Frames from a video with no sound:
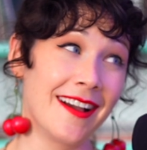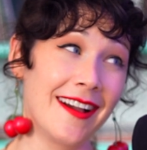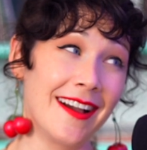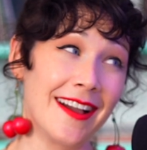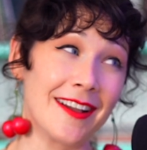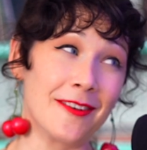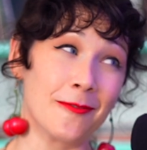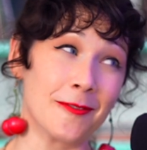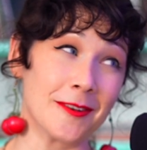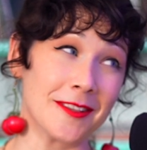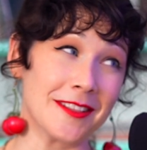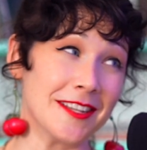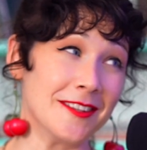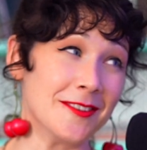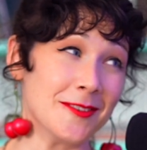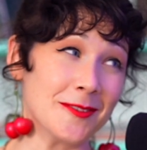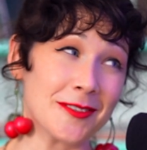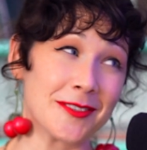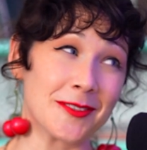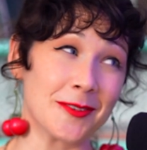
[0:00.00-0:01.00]
I really
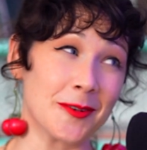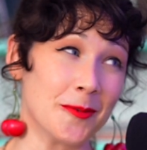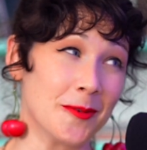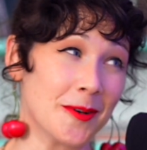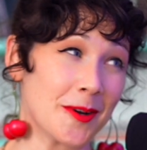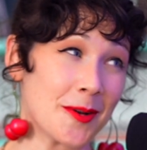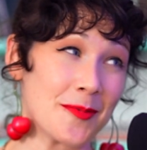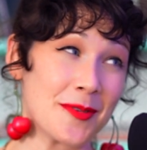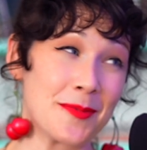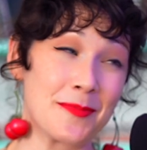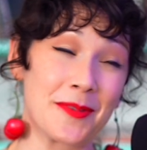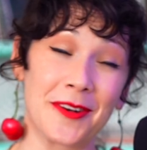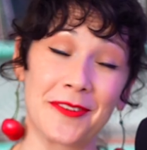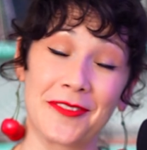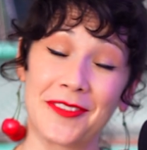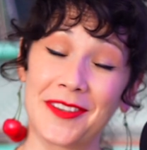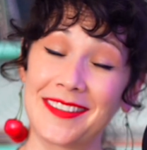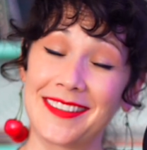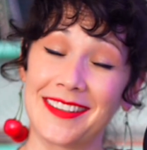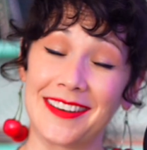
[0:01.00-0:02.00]
do still want to be
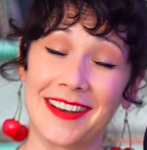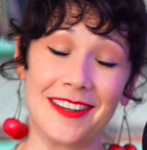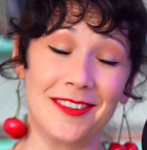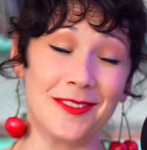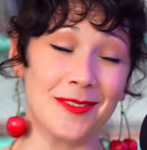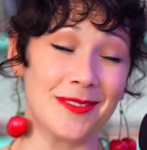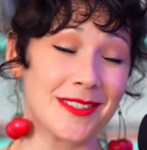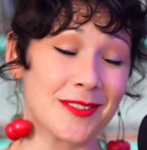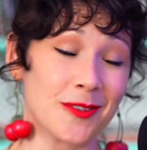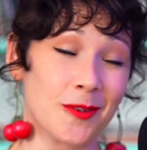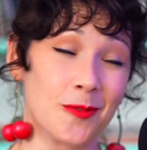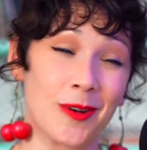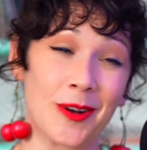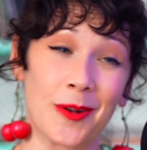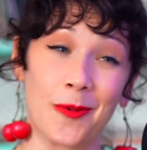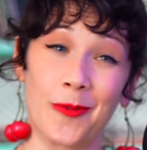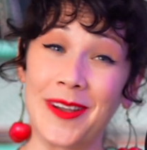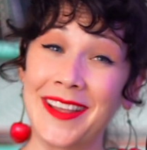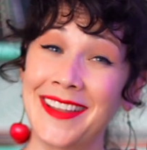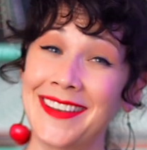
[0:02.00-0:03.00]
perfect and I do still want
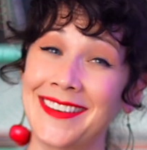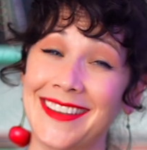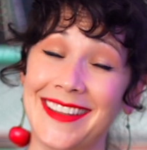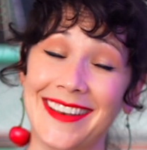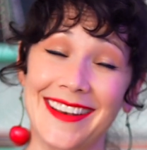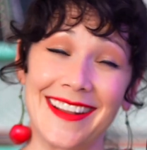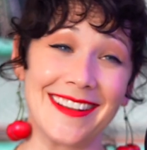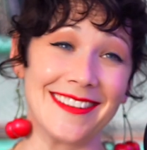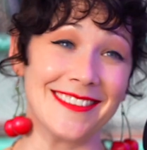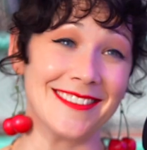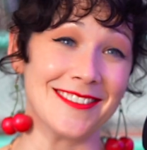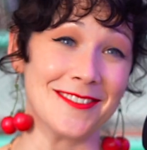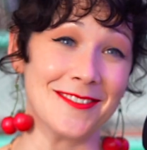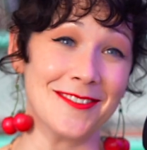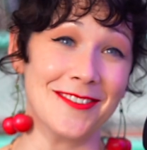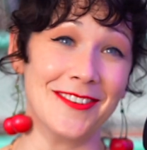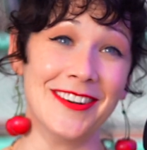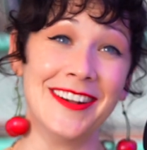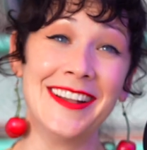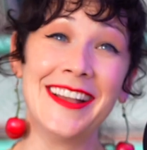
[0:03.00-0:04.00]
to win and I
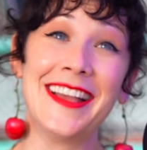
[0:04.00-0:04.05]
do